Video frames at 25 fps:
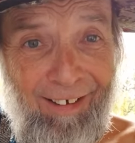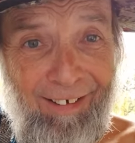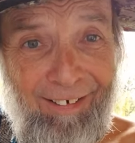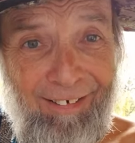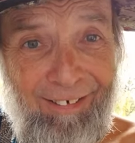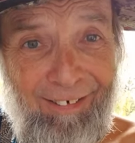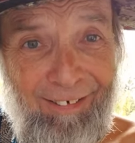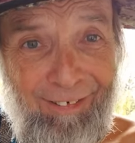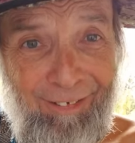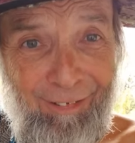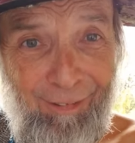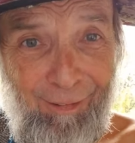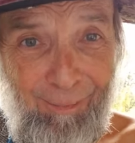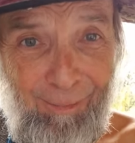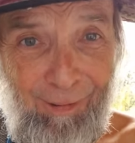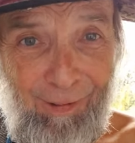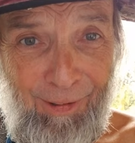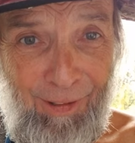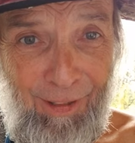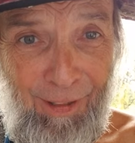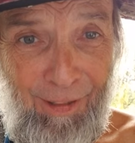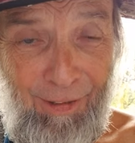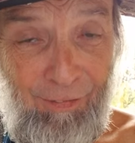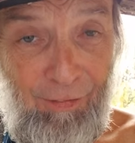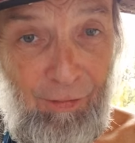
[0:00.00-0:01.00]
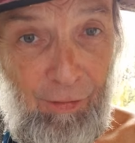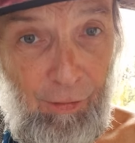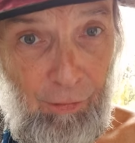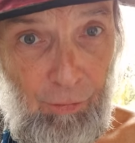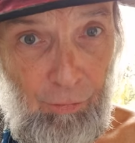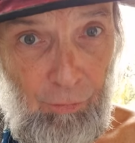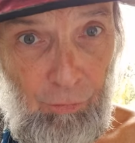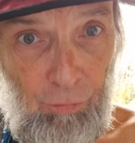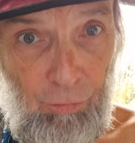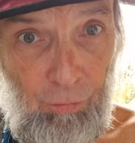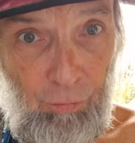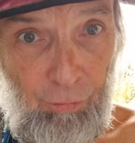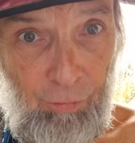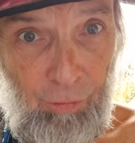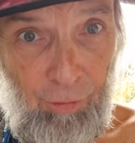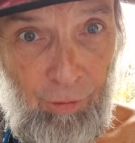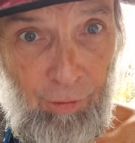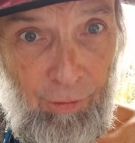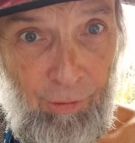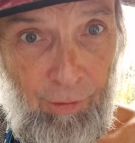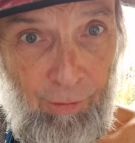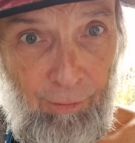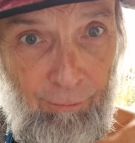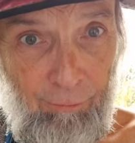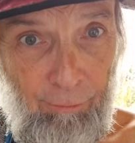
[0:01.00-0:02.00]
to Joe Bananas
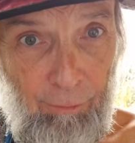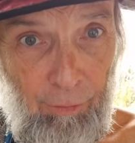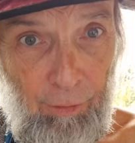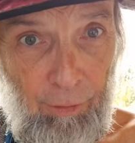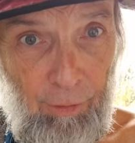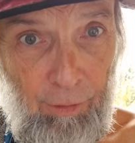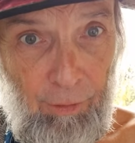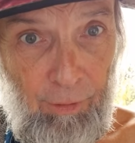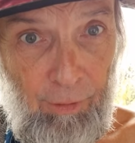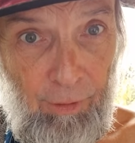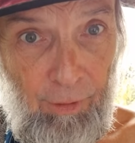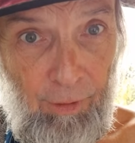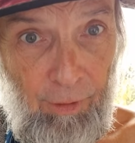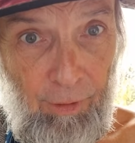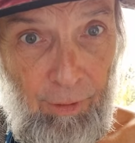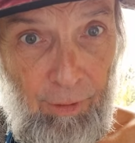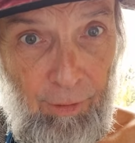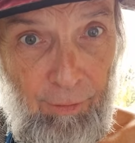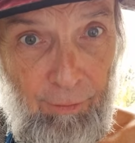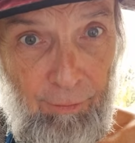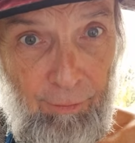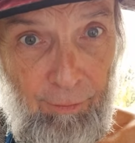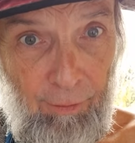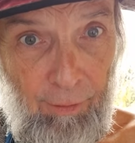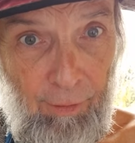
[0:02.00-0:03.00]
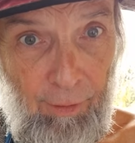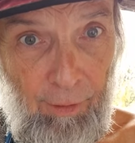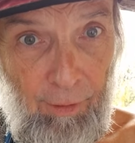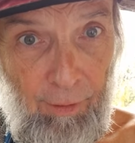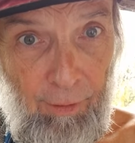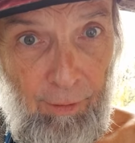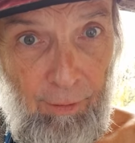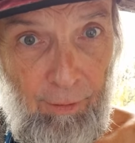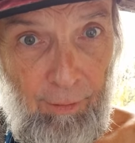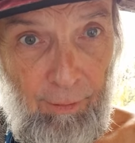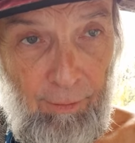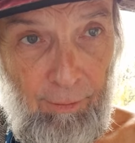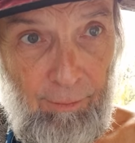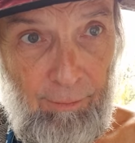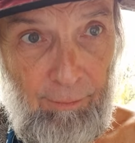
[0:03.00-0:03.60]
24 days later.